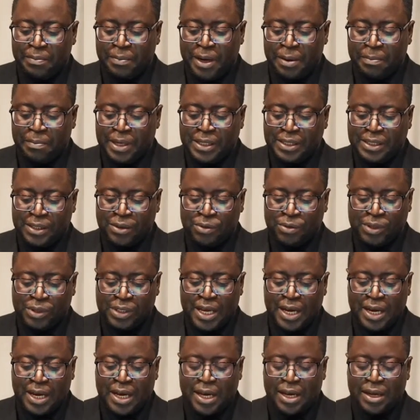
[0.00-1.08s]
members in
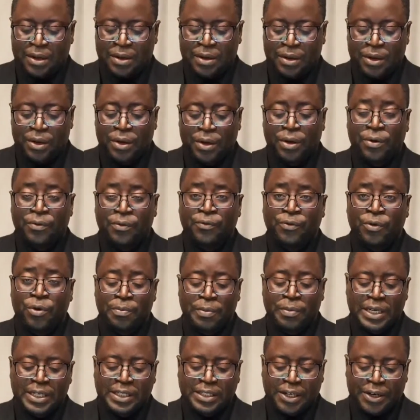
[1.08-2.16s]
Lusaka, full
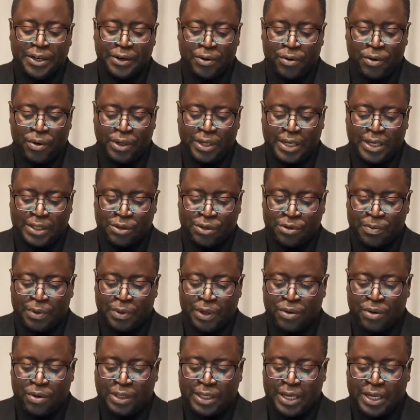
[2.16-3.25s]
military honors will be
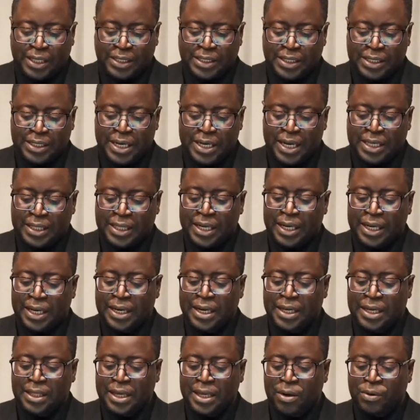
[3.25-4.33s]
conducted at the
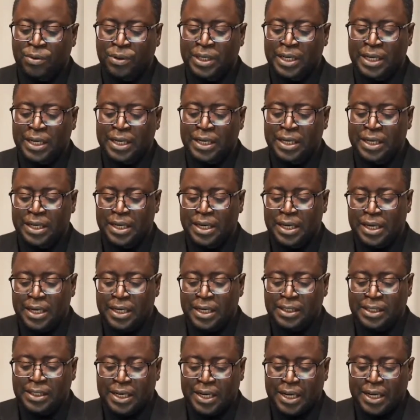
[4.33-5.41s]
Kenneth Kaunda
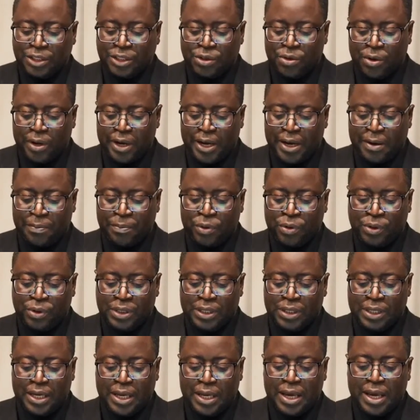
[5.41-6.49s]
International
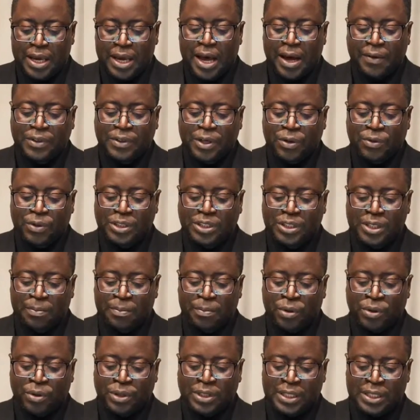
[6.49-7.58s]
Airport, after which the
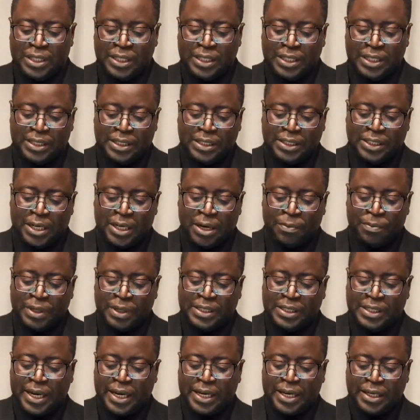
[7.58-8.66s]
body shall be
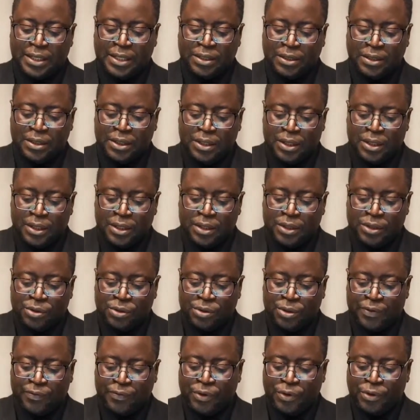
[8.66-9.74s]
taken to
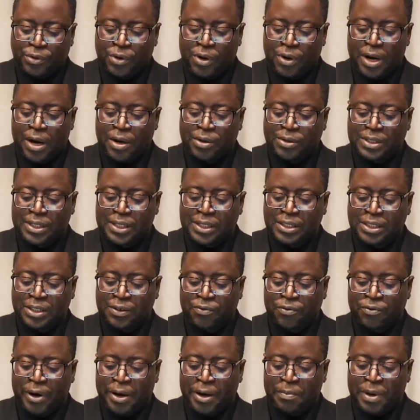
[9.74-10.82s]
the funeral house in
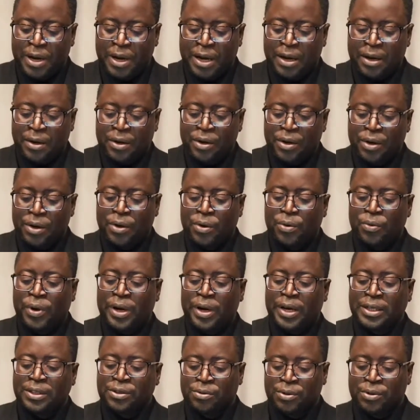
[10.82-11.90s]
Chifwema,
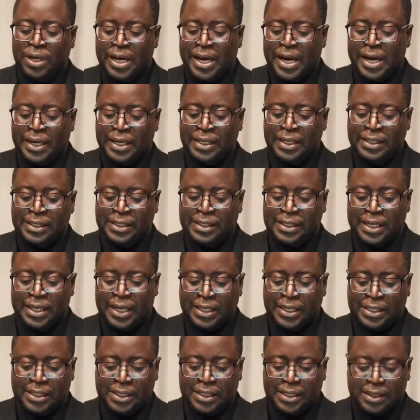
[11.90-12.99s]
where it will lie
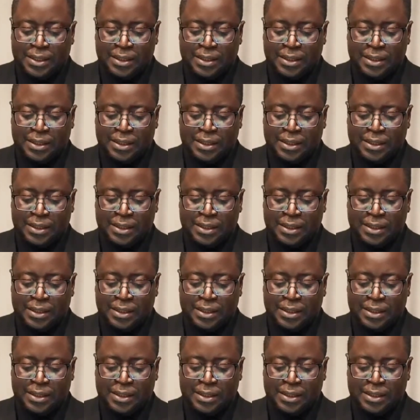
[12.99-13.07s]
instead.